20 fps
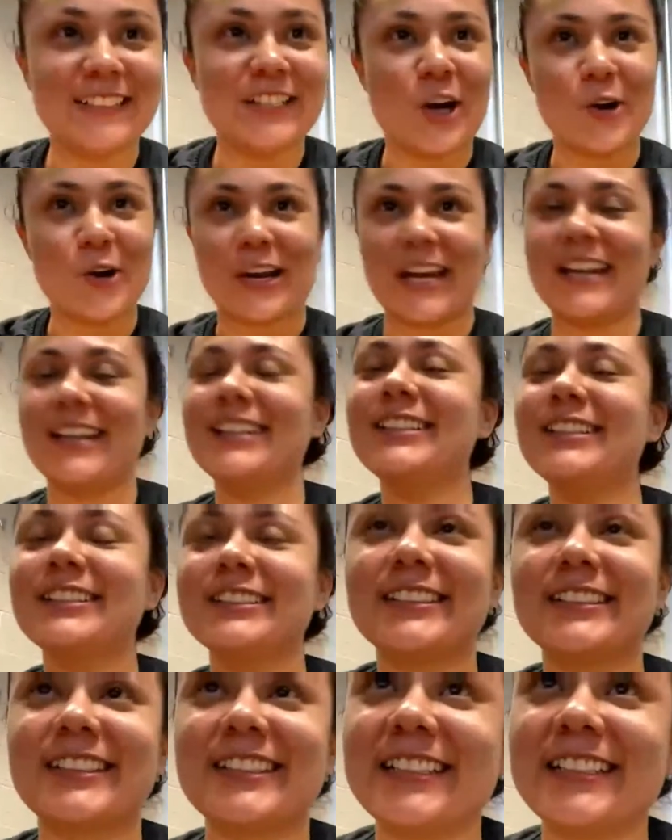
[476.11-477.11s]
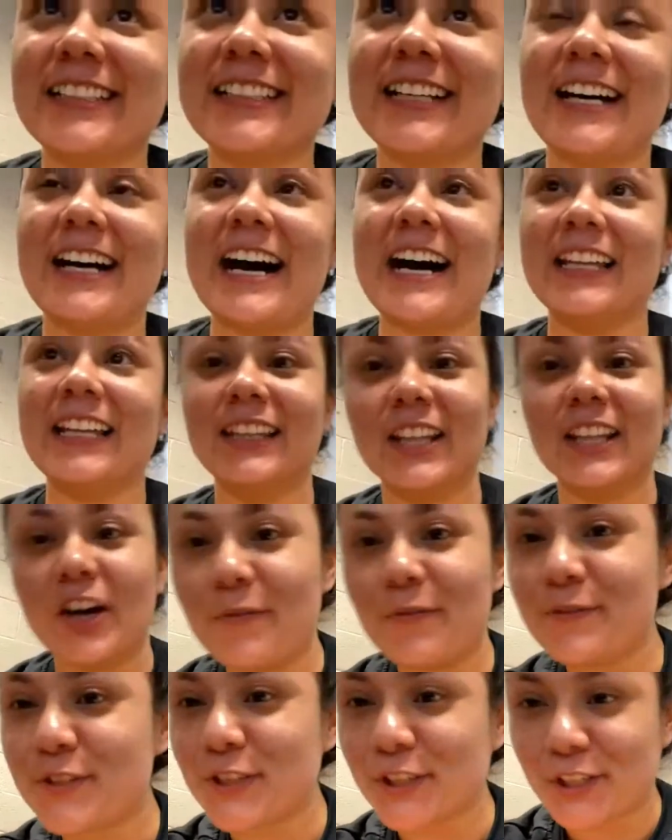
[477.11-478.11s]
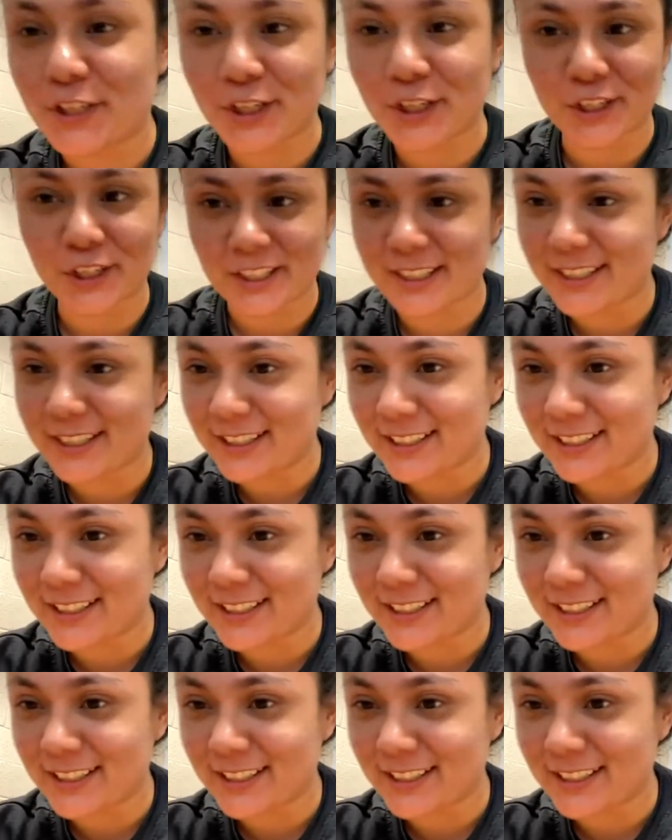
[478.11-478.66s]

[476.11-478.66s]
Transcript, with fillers: Okay, let's see. I love to cook.